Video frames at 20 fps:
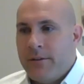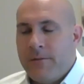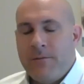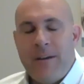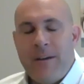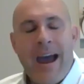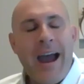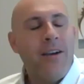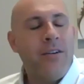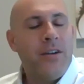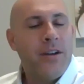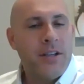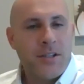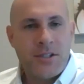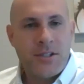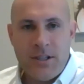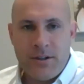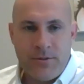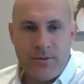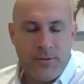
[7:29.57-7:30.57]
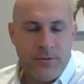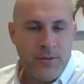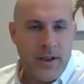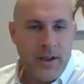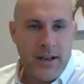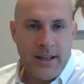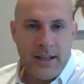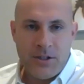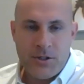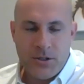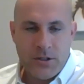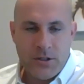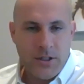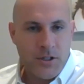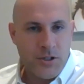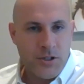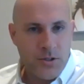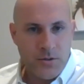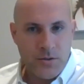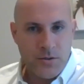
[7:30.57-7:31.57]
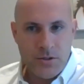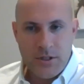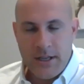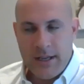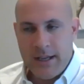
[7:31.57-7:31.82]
various different financial issues.